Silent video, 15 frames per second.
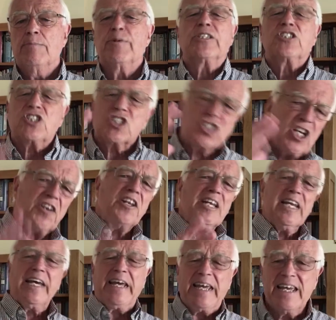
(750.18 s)
but
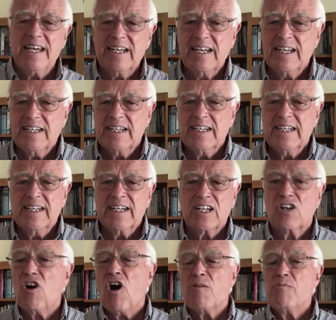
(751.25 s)
suddenly
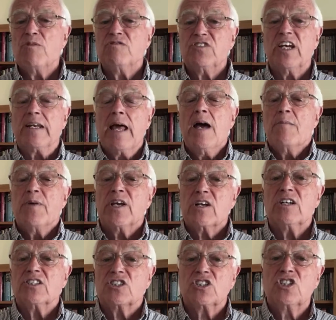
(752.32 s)
God moves in,
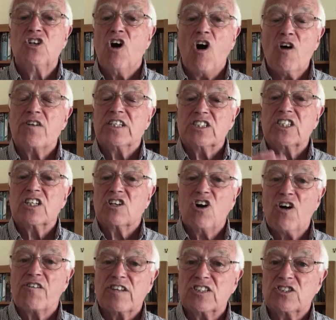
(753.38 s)
because God is the
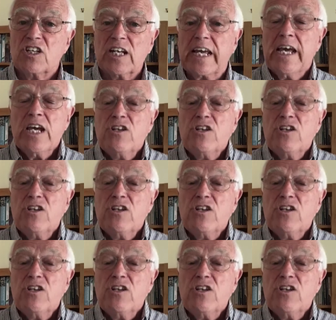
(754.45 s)
God of the sudden.